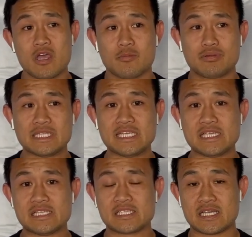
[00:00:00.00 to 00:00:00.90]

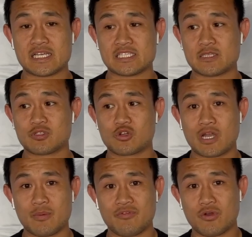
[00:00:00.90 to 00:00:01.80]
please subscribe
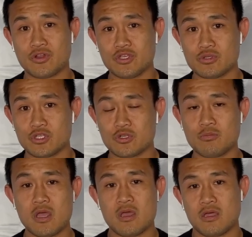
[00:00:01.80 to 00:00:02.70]
if you're on YouTube,
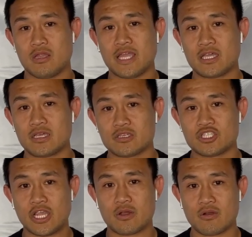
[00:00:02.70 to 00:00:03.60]
like,
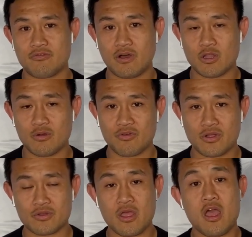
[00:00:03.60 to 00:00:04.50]
share, follow if
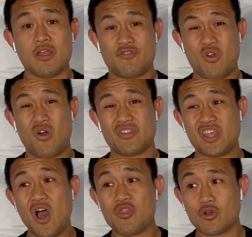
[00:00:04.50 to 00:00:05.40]
you're on the
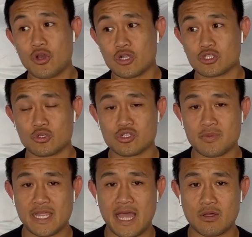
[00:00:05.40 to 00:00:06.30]
other social
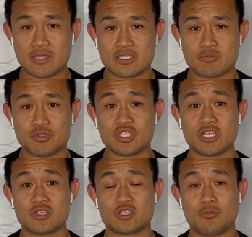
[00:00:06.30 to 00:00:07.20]
media outlets. Appreciate your
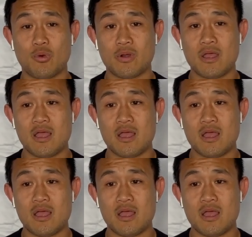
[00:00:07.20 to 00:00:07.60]
support.